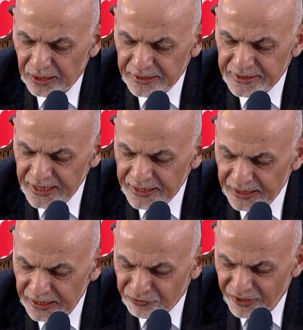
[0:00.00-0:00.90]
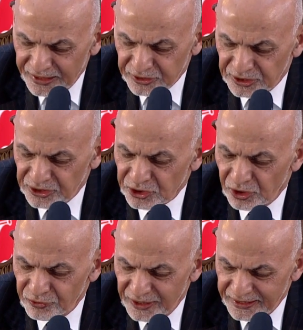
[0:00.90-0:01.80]
taking advantage
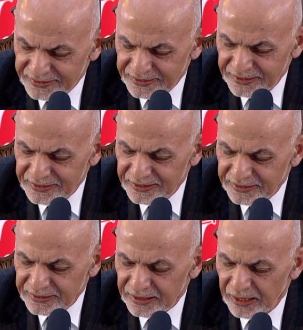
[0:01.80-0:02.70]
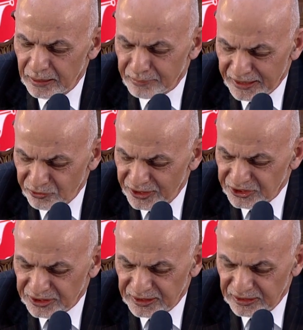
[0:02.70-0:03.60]
of the consensus among
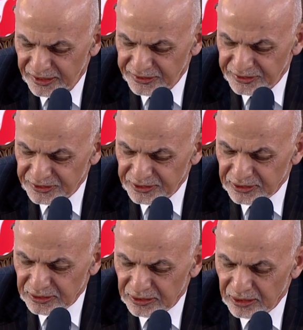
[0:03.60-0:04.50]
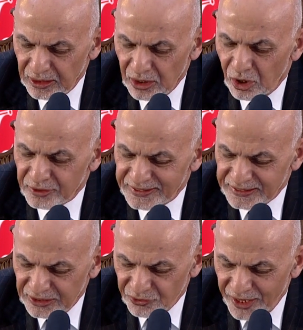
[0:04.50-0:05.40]
regional leaders on the
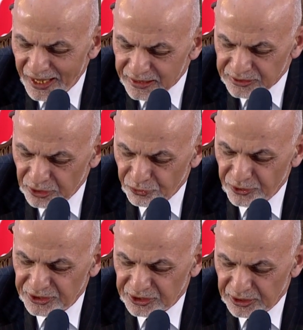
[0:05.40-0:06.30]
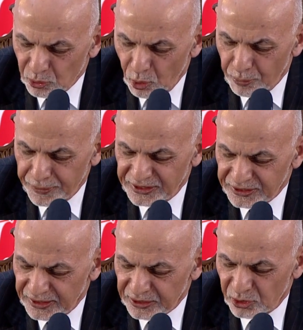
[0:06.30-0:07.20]
centrality of regional
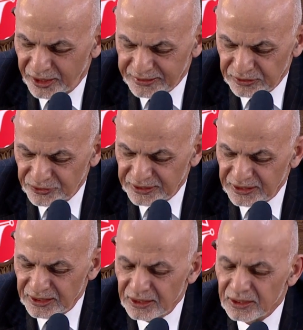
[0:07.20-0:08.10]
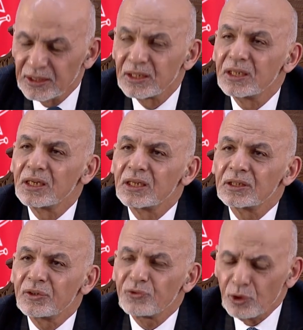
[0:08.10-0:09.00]
cooperation and connectivity,
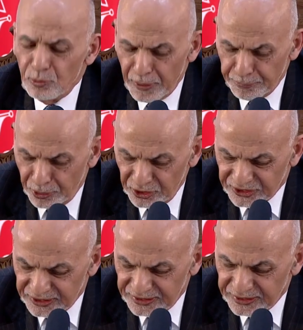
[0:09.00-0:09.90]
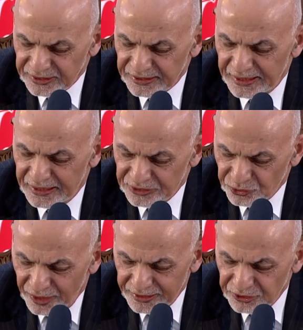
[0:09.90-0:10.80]
develop a process and a
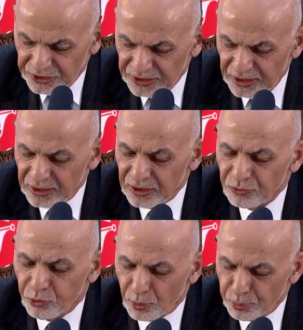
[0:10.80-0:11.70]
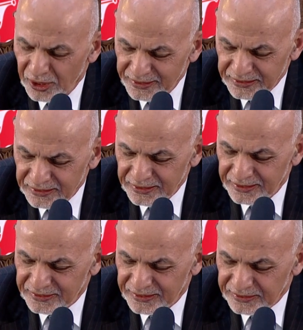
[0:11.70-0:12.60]
strategy for political
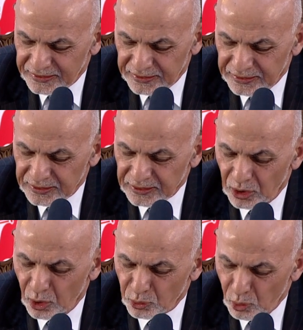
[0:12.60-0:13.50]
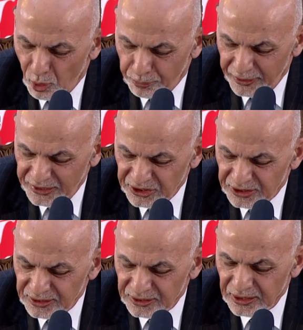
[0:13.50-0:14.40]
consensus on
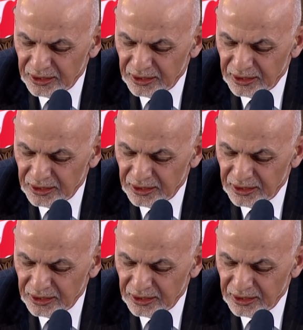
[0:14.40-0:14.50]
cooperation